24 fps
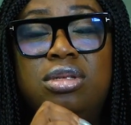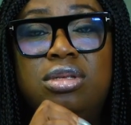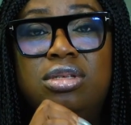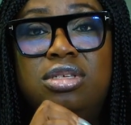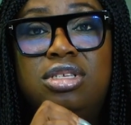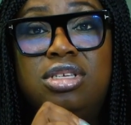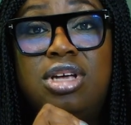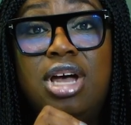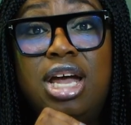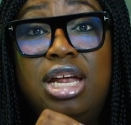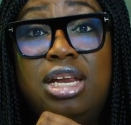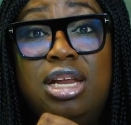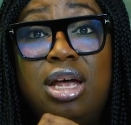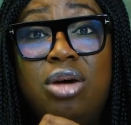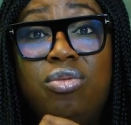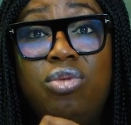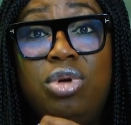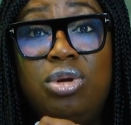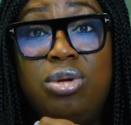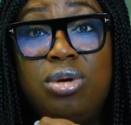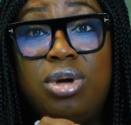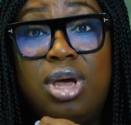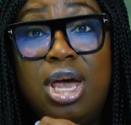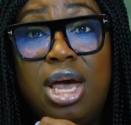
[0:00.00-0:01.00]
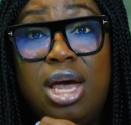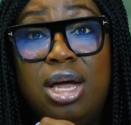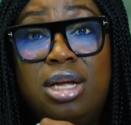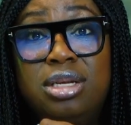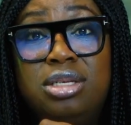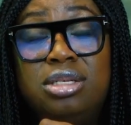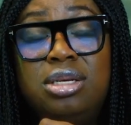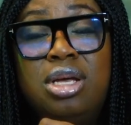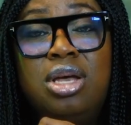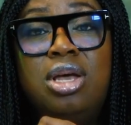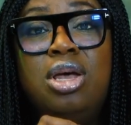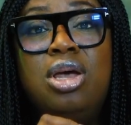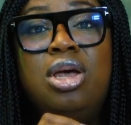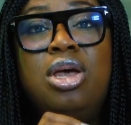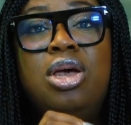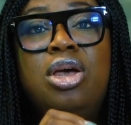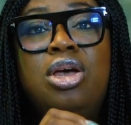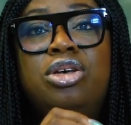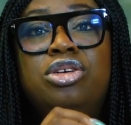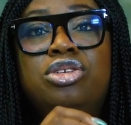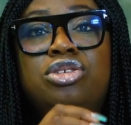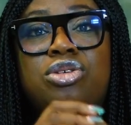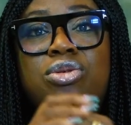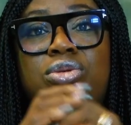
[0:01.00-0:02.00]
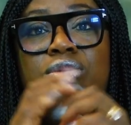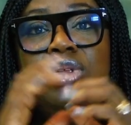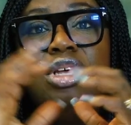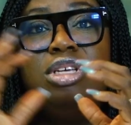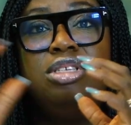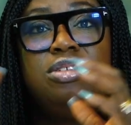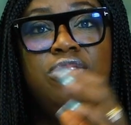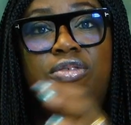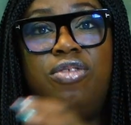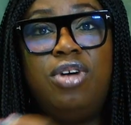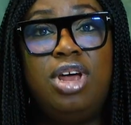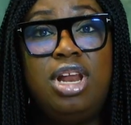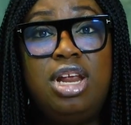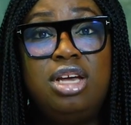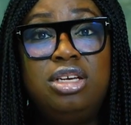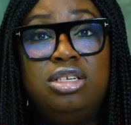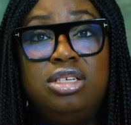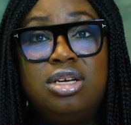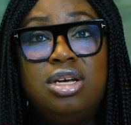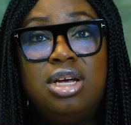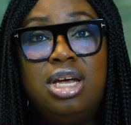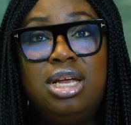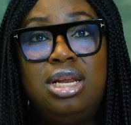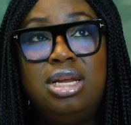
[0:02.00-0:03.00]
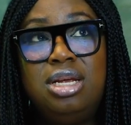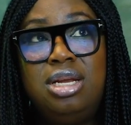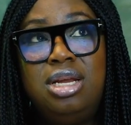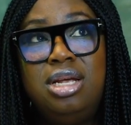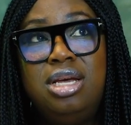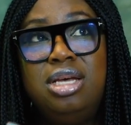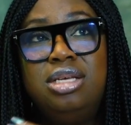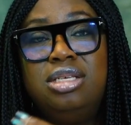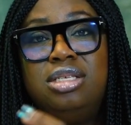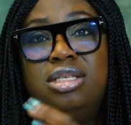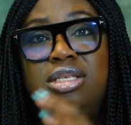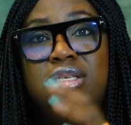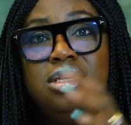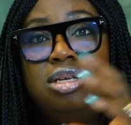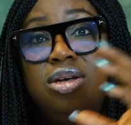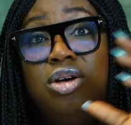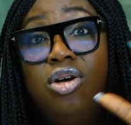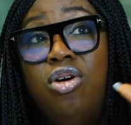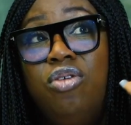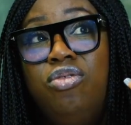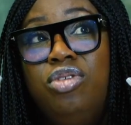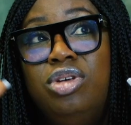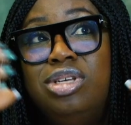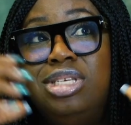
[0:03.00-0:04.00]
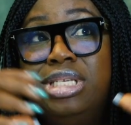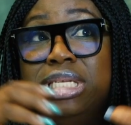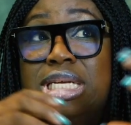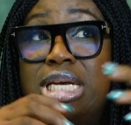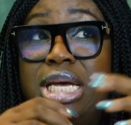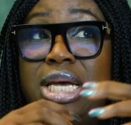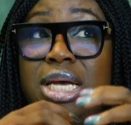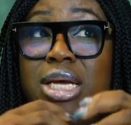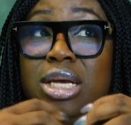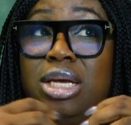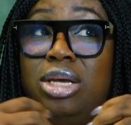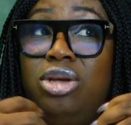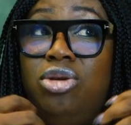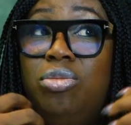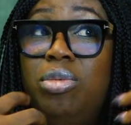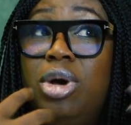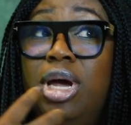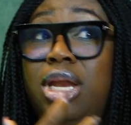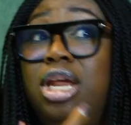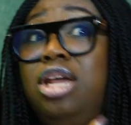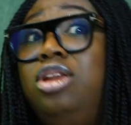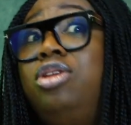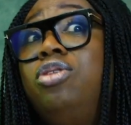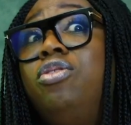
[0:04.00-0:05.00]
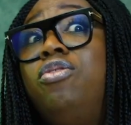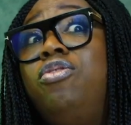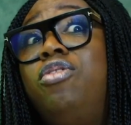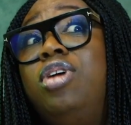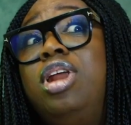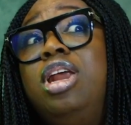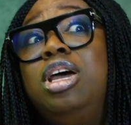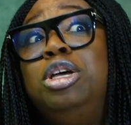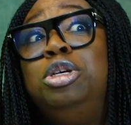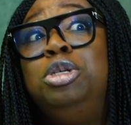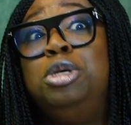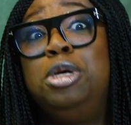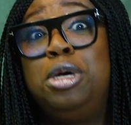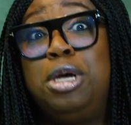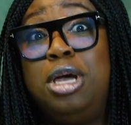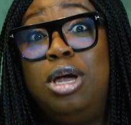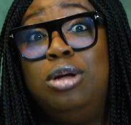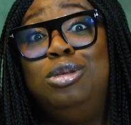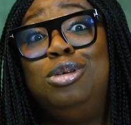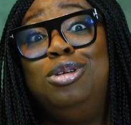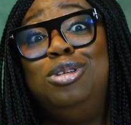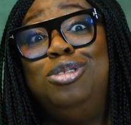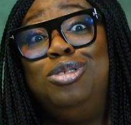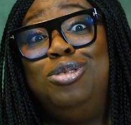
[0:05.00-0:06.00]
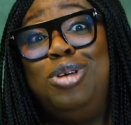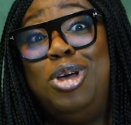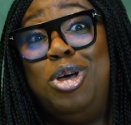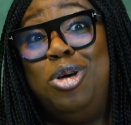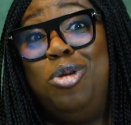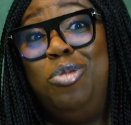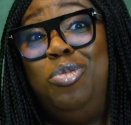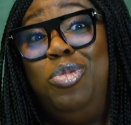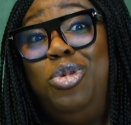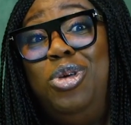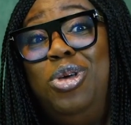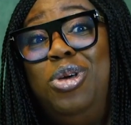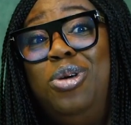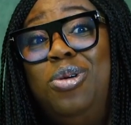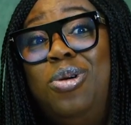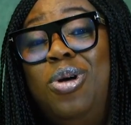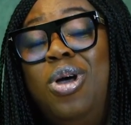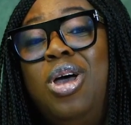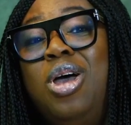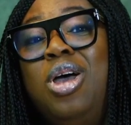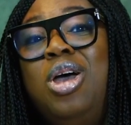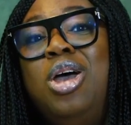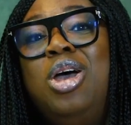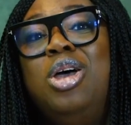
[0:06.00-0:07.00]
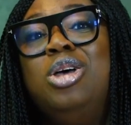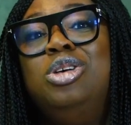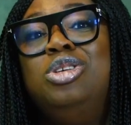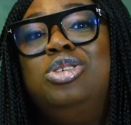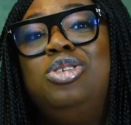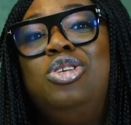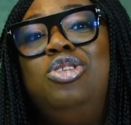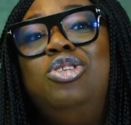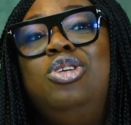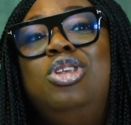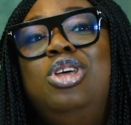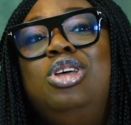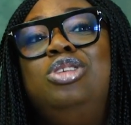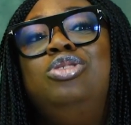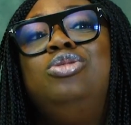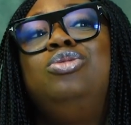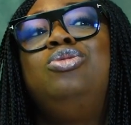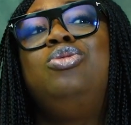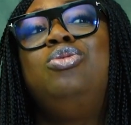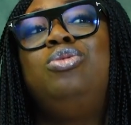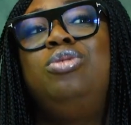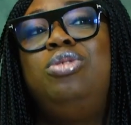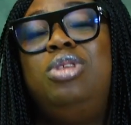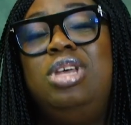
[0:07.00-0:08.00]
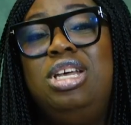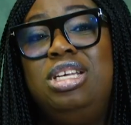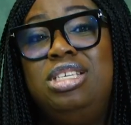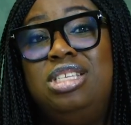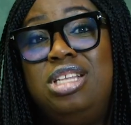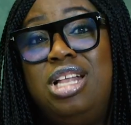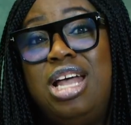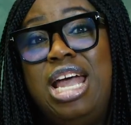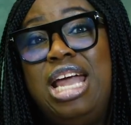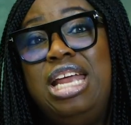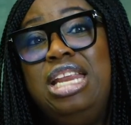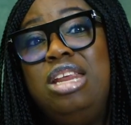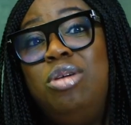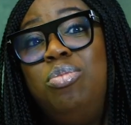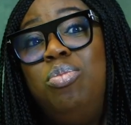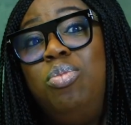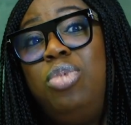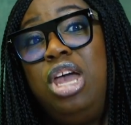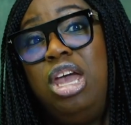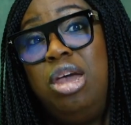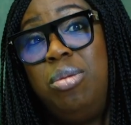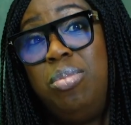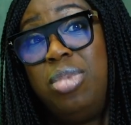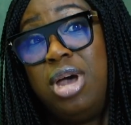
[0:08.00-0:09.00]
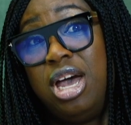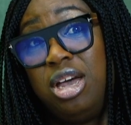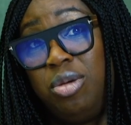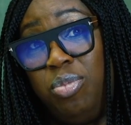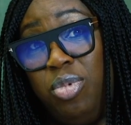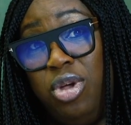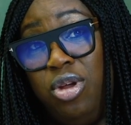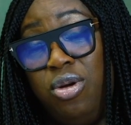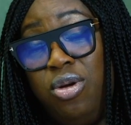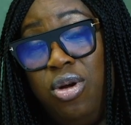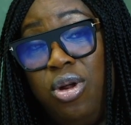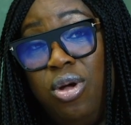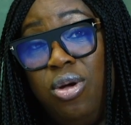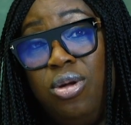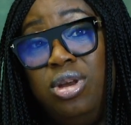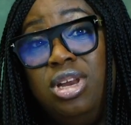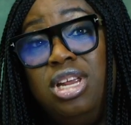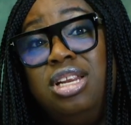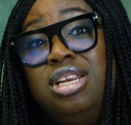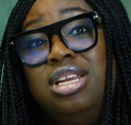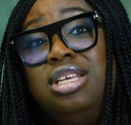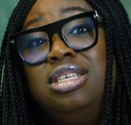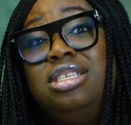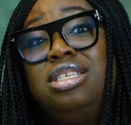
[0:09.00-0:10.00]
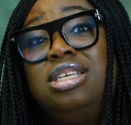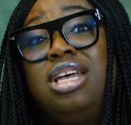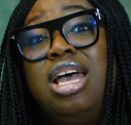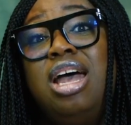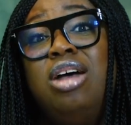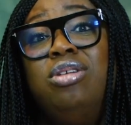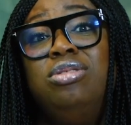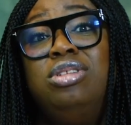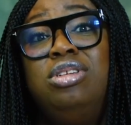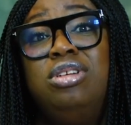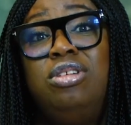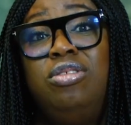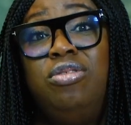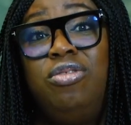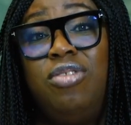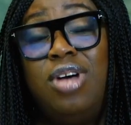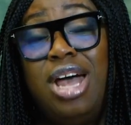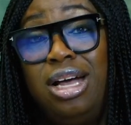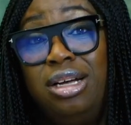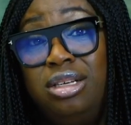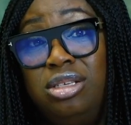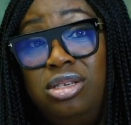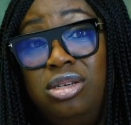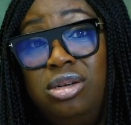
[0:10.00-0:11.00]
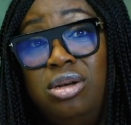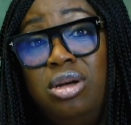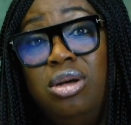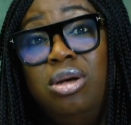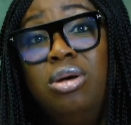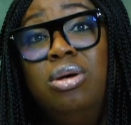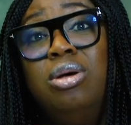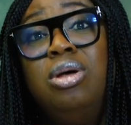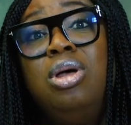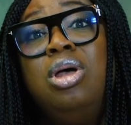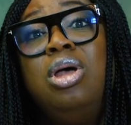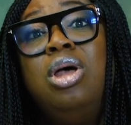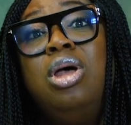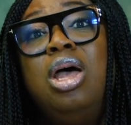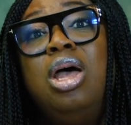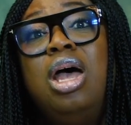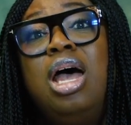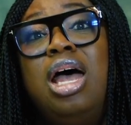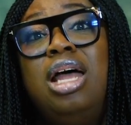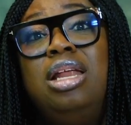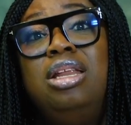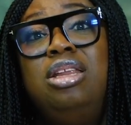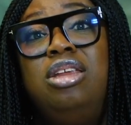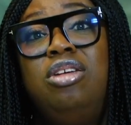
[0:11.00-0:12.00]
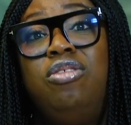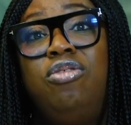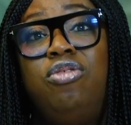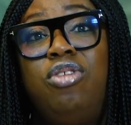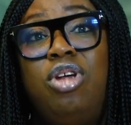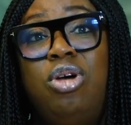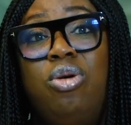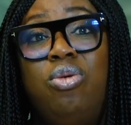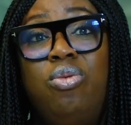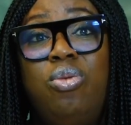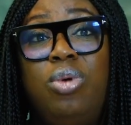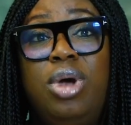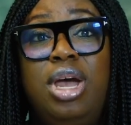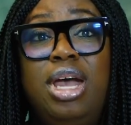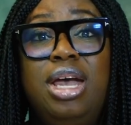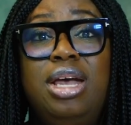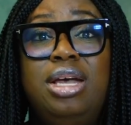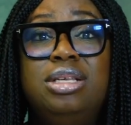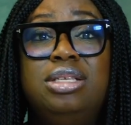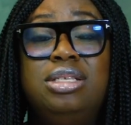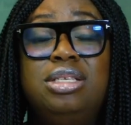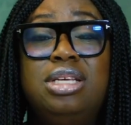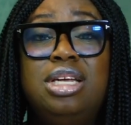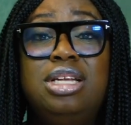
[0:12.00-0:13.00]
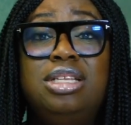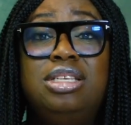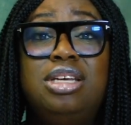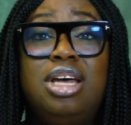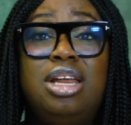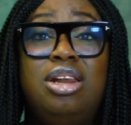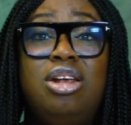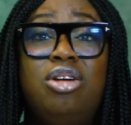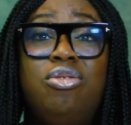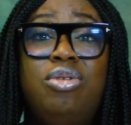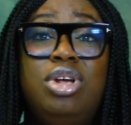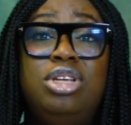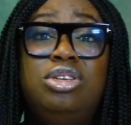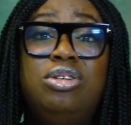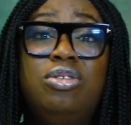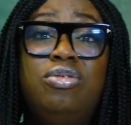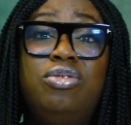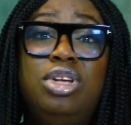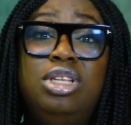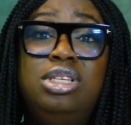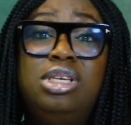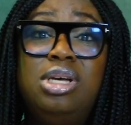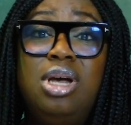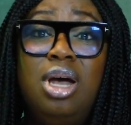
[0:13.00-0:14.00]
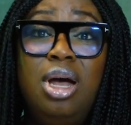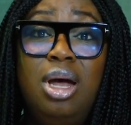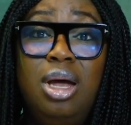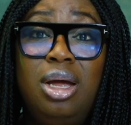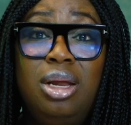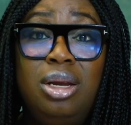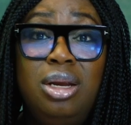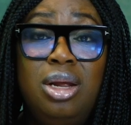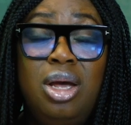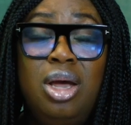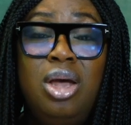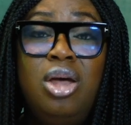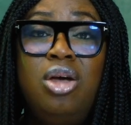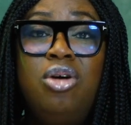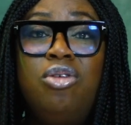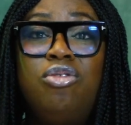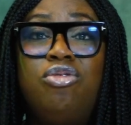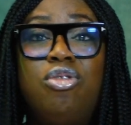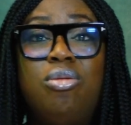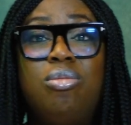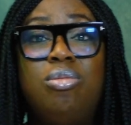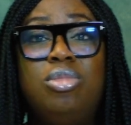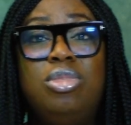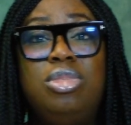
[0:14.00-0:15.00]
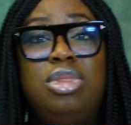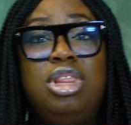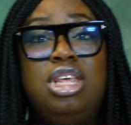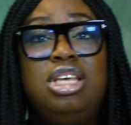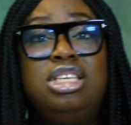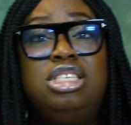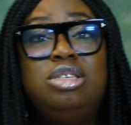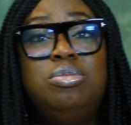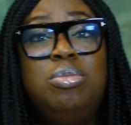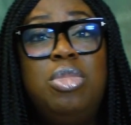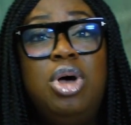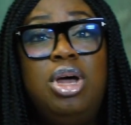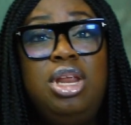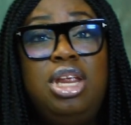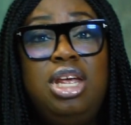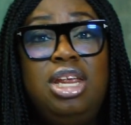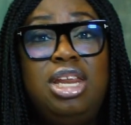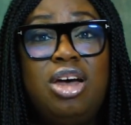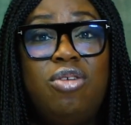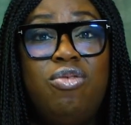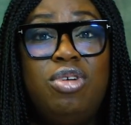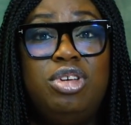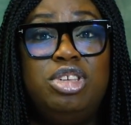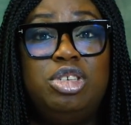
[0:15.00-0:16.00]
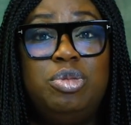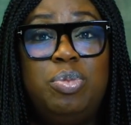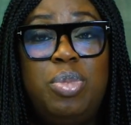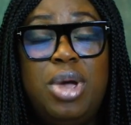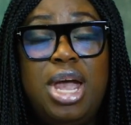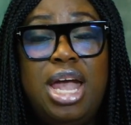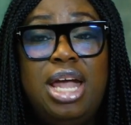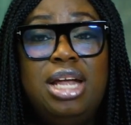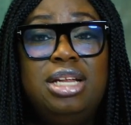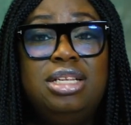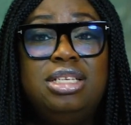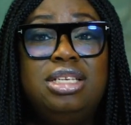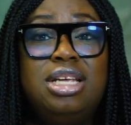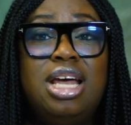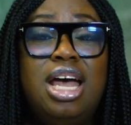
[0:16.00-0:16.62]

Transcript: side that we look at. So there's a financial analyst. Obviously, you might need your financial accountant to help you. So you need to know things like the payback period, the discounted factor, and different ways, internal rate of return. From this money that we spent,